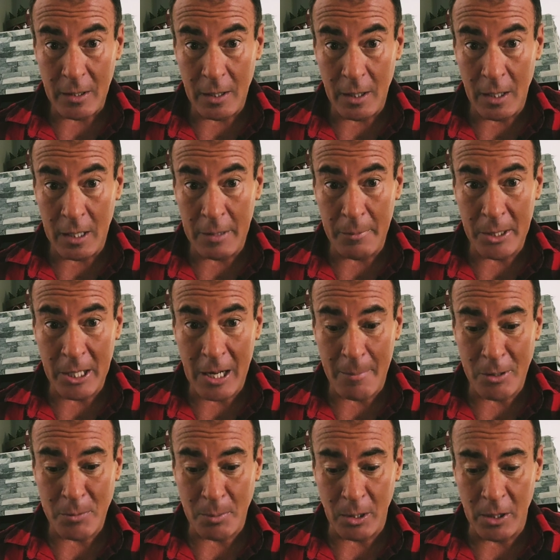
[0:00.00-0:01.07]
Leave in the
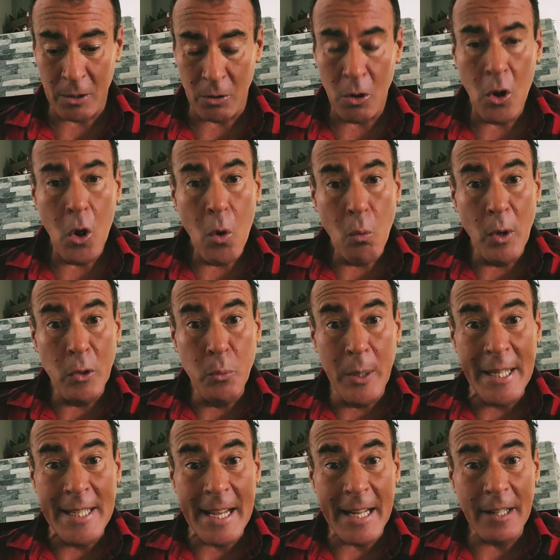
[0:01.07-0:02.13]
comments below. Would we
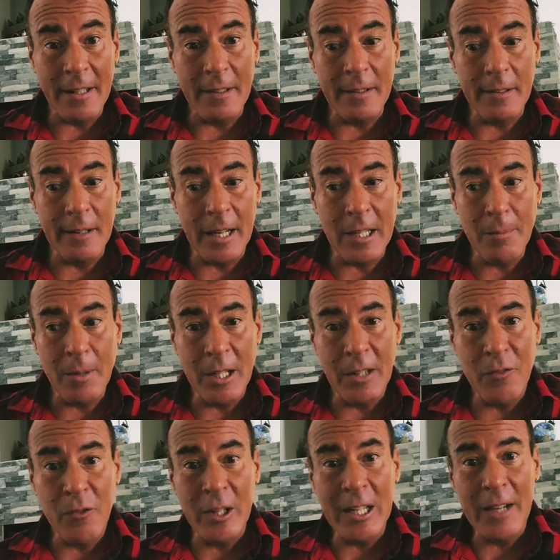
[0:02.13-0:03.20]
get any money
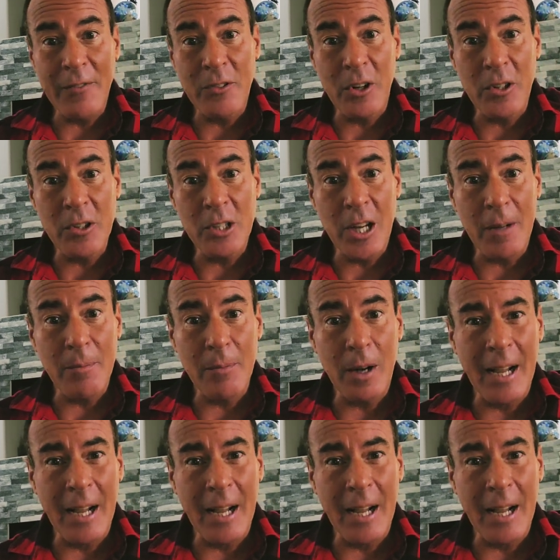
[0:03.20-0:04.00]
if we left our job?